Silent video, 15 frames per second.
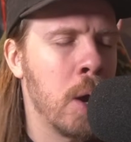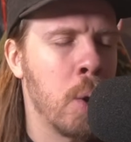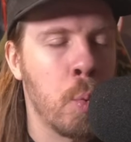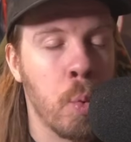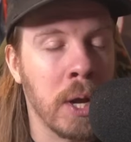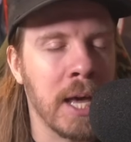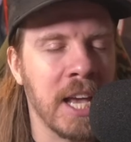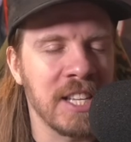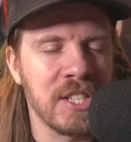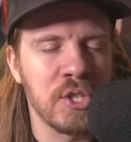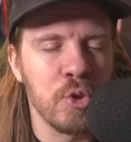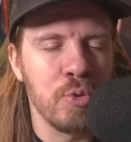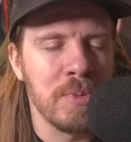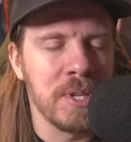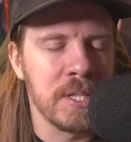what I
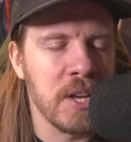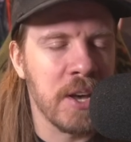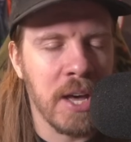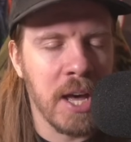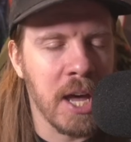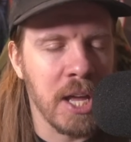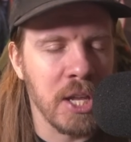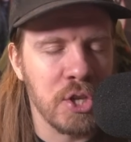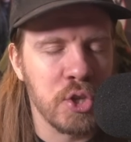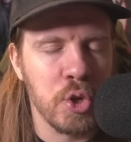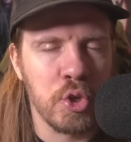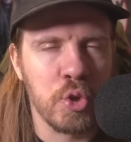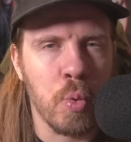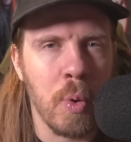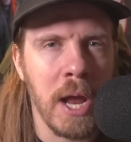assume is
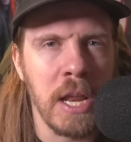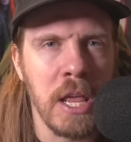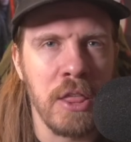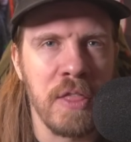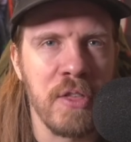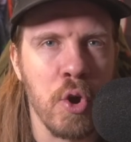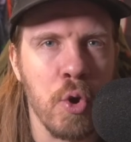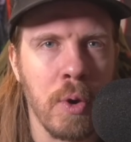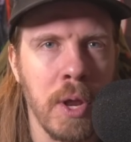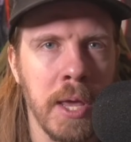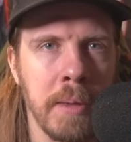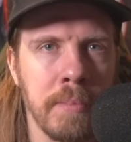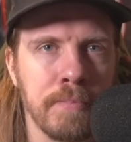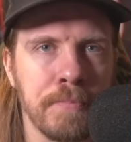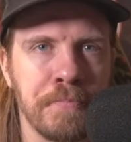
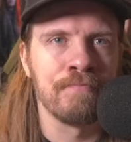2030.